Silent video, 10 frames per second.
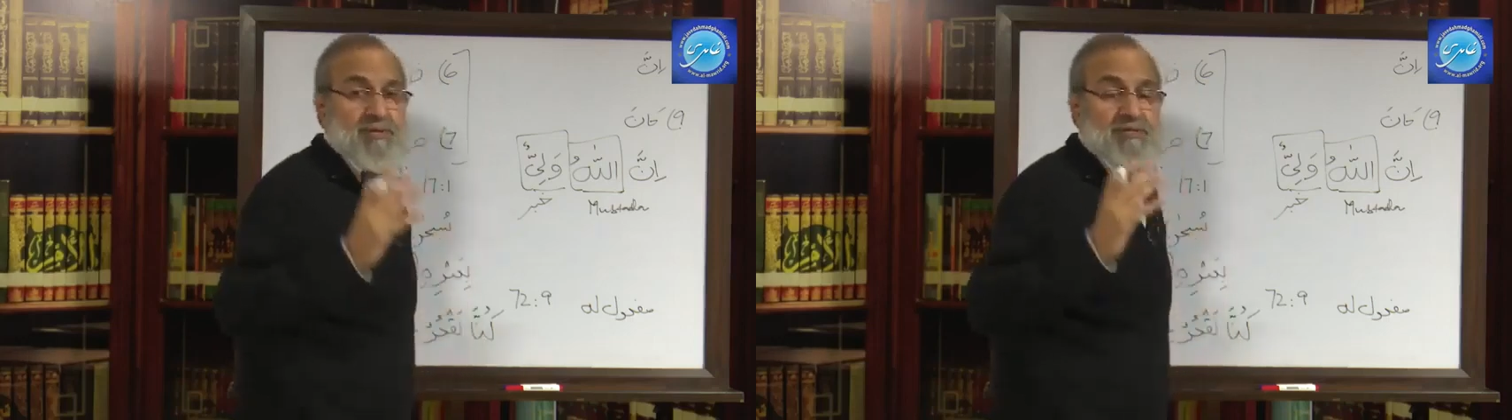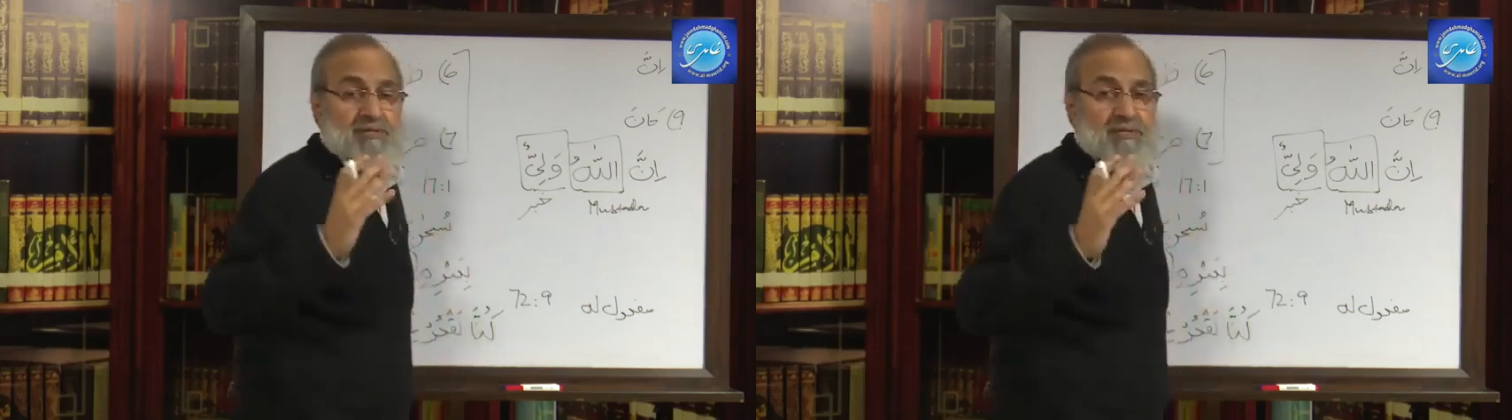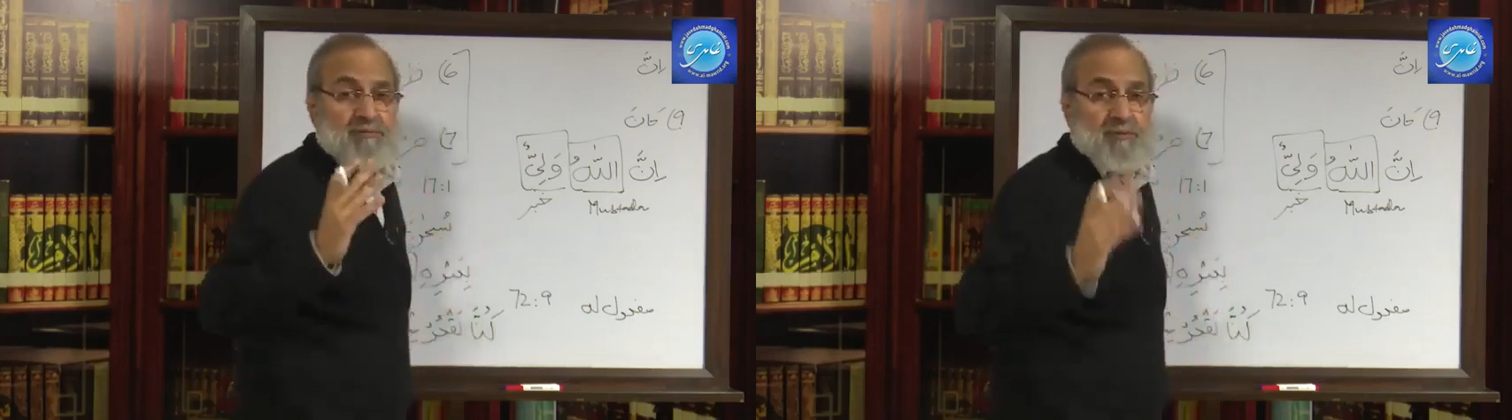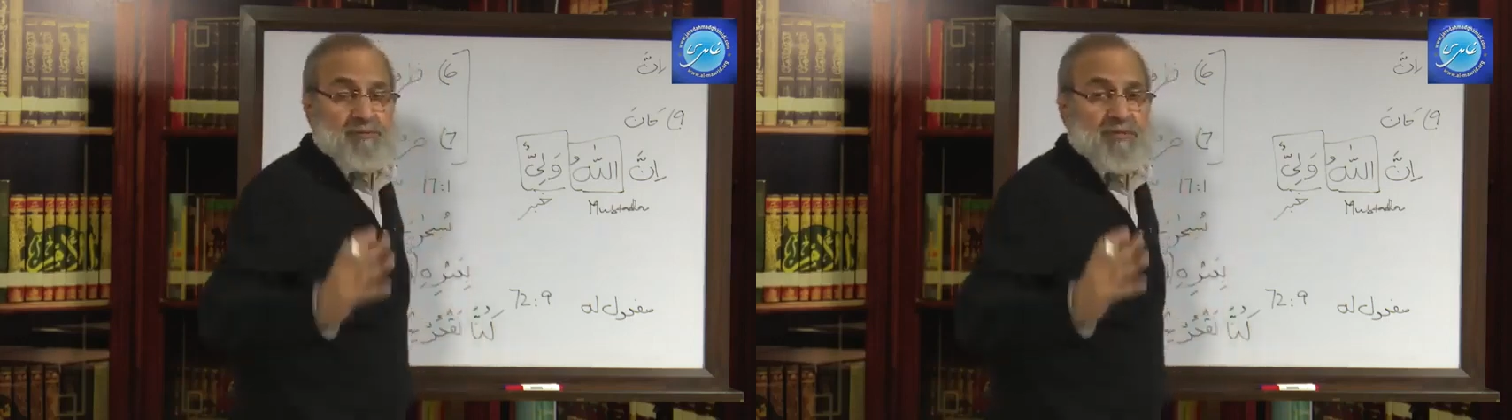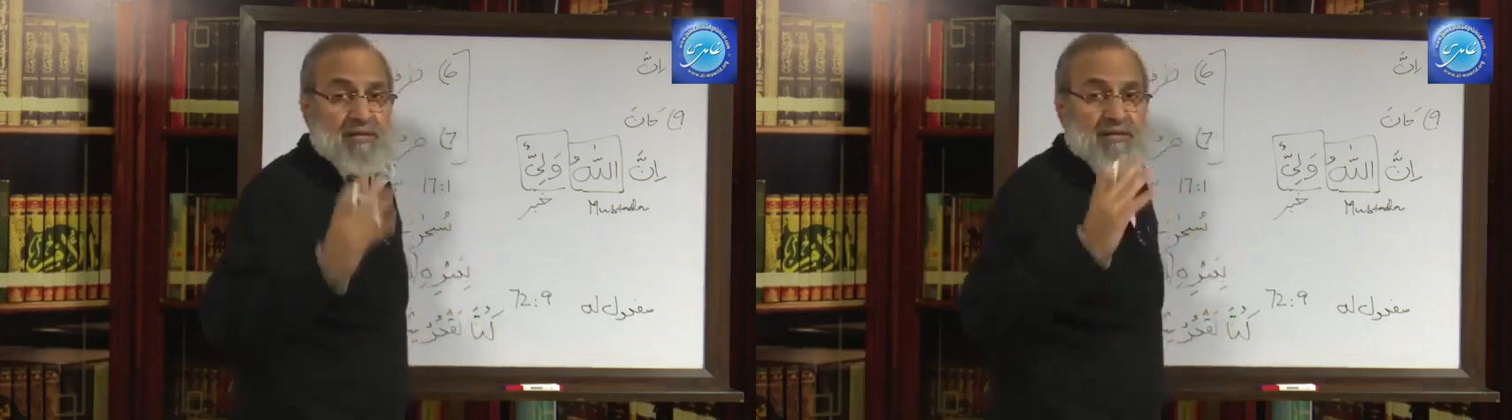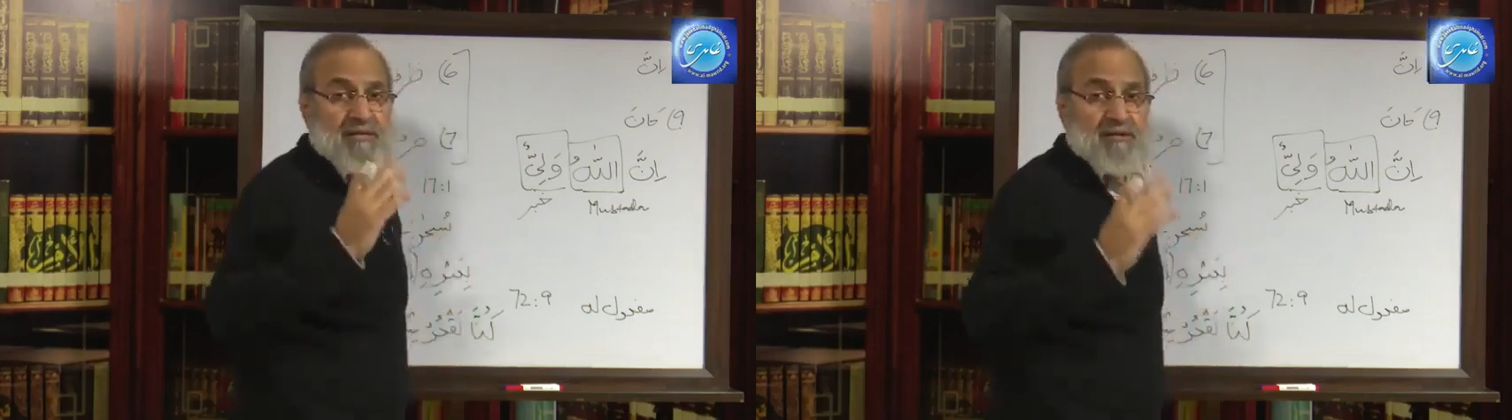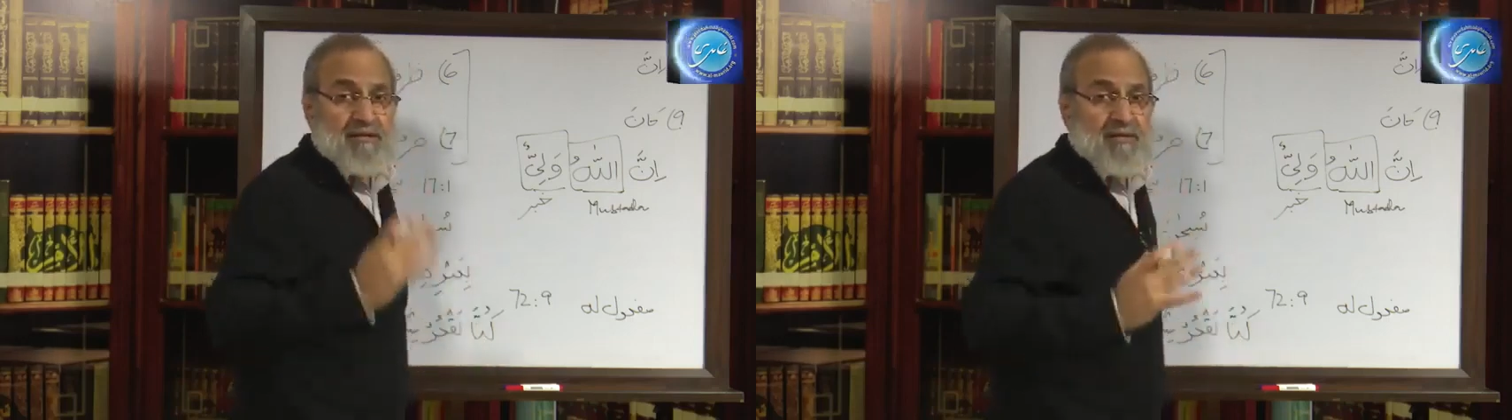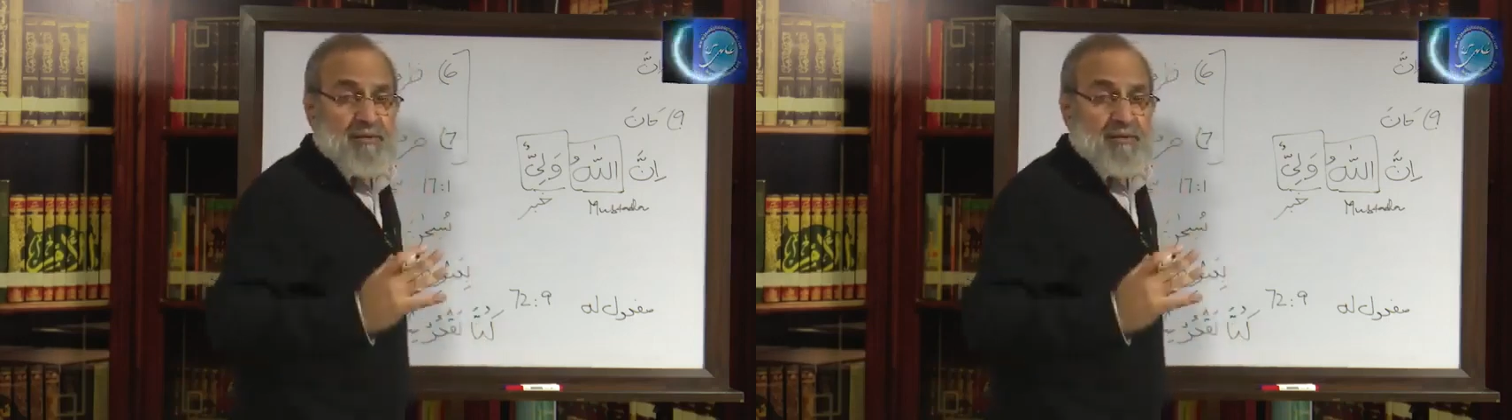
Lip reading: with a mubtada and